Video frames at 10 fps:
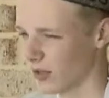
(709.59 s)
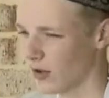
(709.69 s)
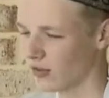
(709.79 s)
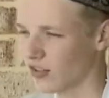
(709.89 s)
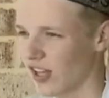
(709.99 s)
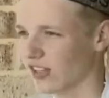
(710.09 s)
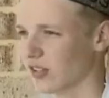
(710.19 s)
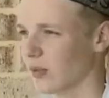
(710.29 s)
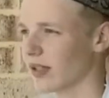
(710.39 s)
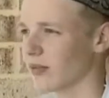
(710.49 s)

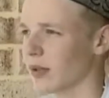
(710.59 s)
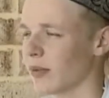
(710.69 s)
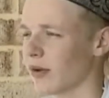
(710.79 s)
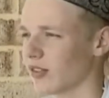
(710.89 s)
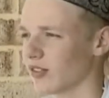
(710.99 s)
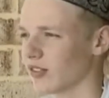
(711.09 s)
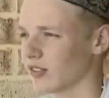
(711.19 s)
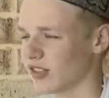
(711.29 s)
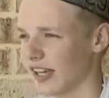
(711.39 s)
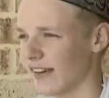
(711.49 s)
contact when we weren't
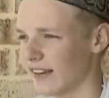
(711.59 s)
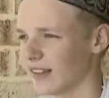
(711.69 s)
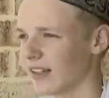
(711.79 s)
together.